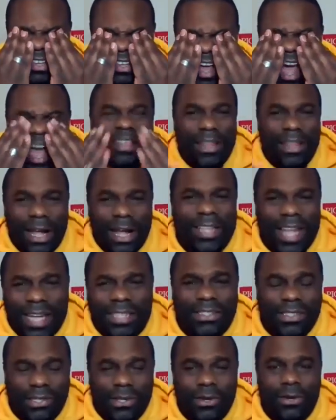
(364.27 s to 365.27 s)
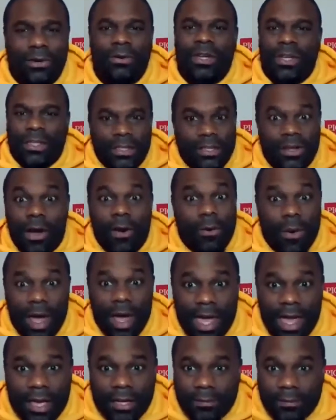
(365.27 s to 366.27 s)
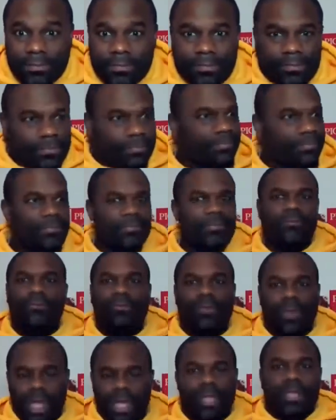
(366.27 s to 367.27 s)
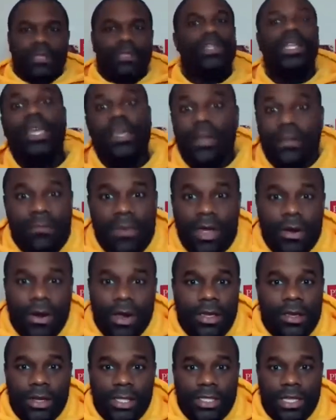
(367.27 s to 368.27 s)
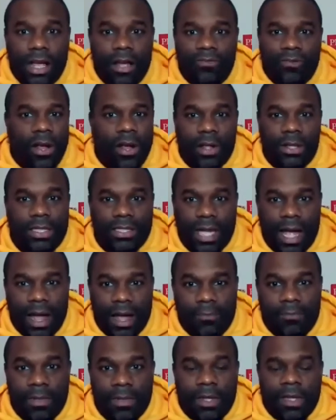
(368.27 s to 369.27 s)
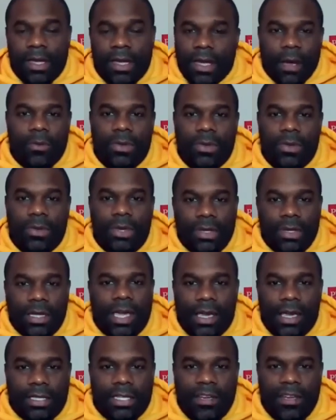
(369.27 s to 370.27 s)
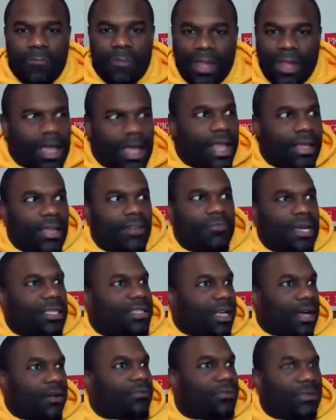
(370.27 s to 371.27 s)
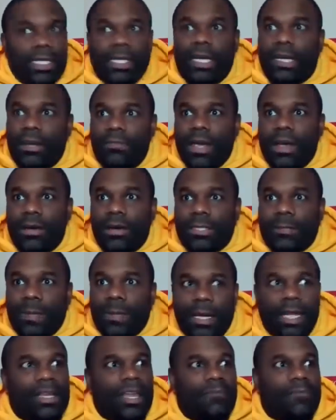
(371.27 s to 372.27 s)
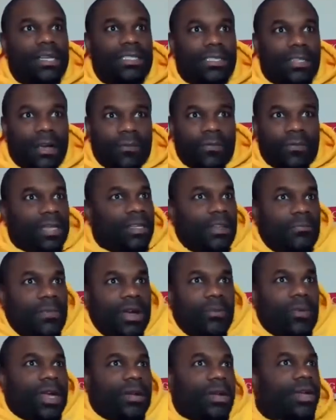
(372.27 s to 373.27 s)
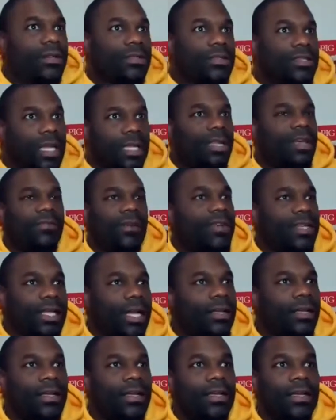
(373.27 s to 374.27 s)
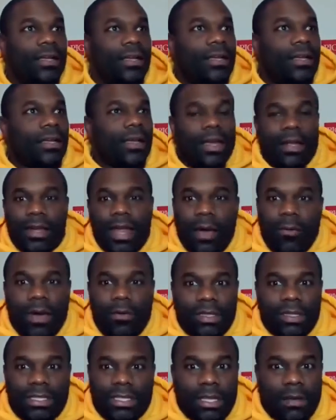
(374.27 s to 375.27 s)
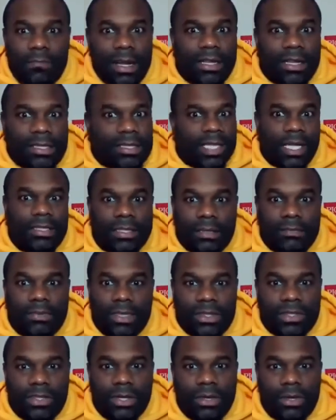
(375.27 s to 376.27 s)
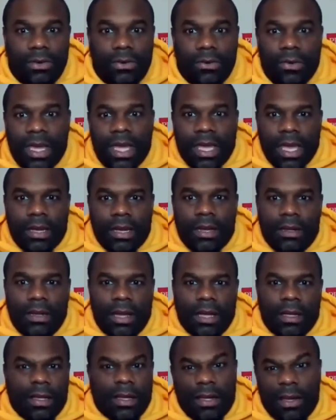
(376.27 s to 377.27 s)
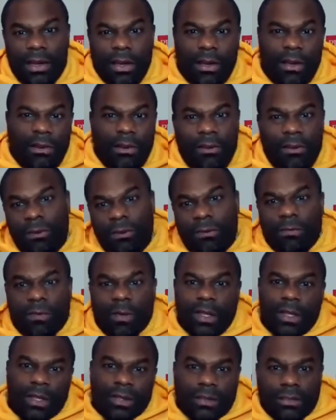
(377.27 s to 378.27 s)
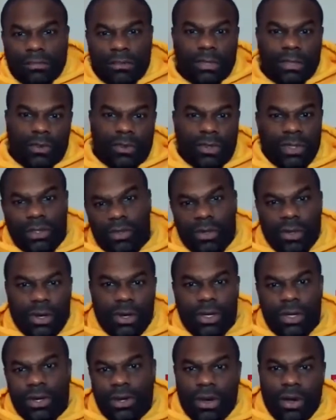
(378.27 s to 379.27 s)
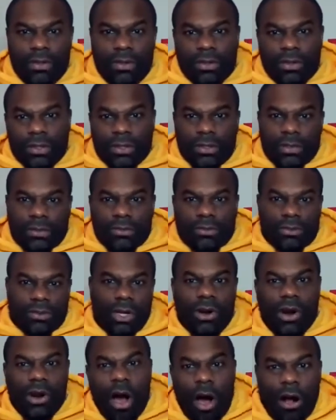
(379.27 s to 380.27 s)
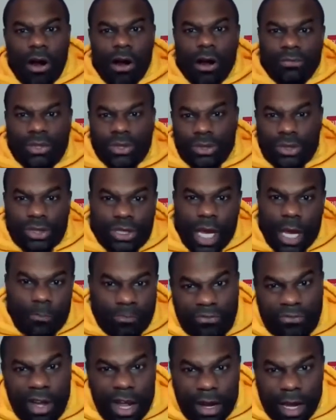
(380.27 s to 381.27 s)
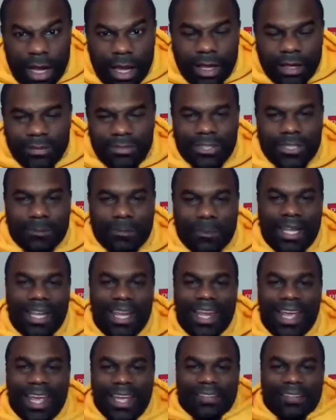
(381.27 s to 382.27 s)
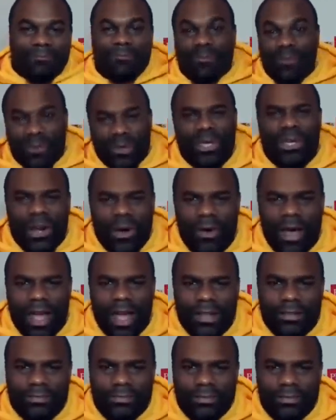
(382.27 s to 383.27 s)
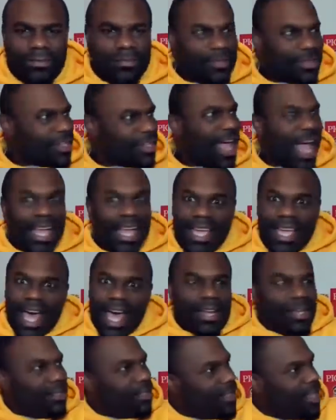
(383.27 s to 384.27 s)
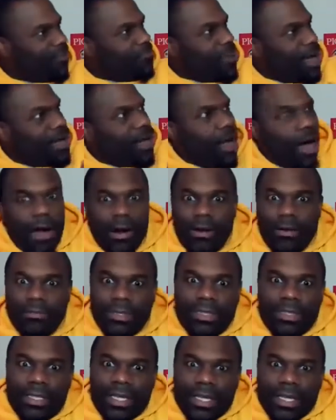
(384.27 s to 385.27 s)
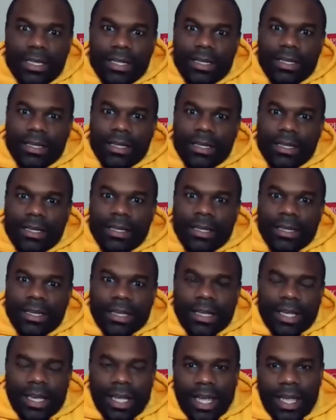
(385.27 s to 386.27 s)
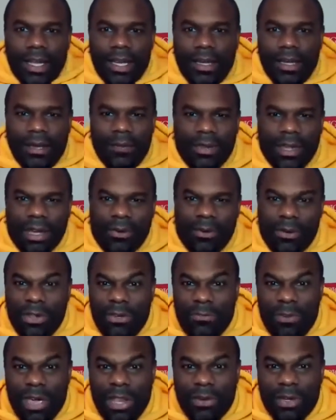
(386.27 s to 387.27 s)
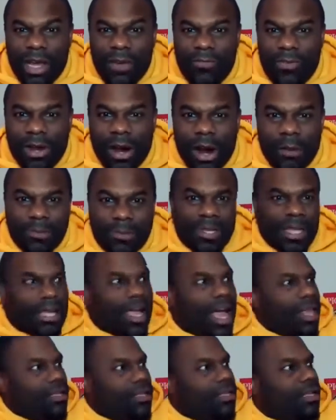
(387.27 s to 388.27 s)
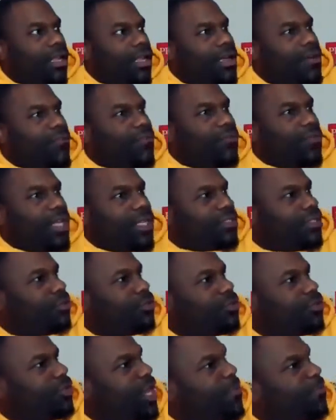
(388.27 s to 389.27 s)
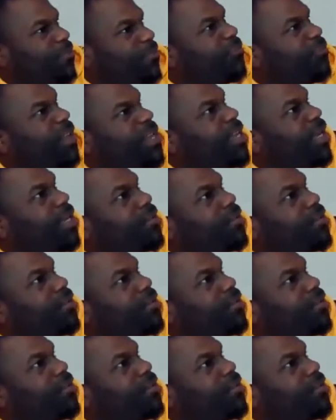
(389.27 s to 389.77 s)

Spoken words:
I thought that too. No way. Look in the mirror at yourself all the time. And when you look at yourself, be like, I love myself. Look in the mirror and just be like, I love myself. I love my weird ears. I love everything. And that way, when somebody says something to you and they're like, oh, your arms are shaped funny. Just be like, you know what? I kind of love my arms. And they're going to be like, what do you mean you love your arms? Be like, I love that they're shaped funny.